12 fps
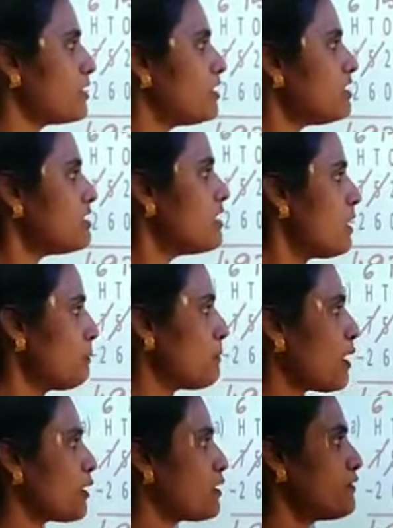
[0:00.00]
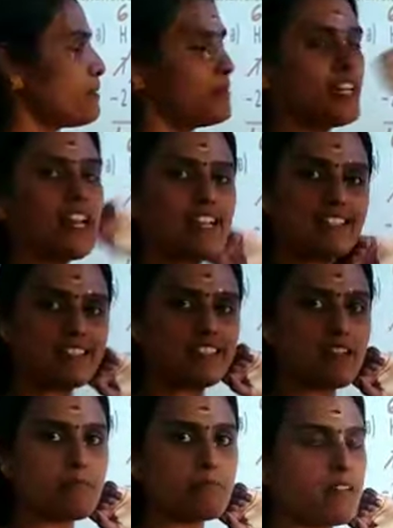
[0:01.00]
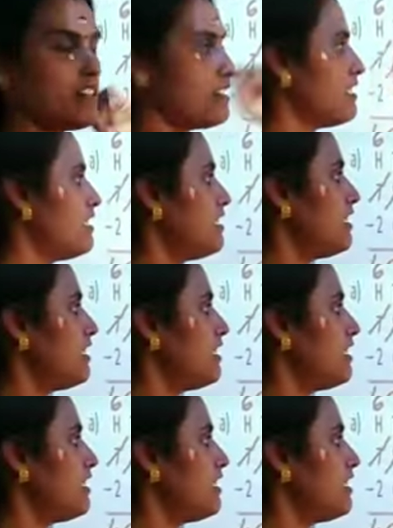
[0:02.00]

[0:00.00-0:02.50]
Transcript: to borrow from the next number.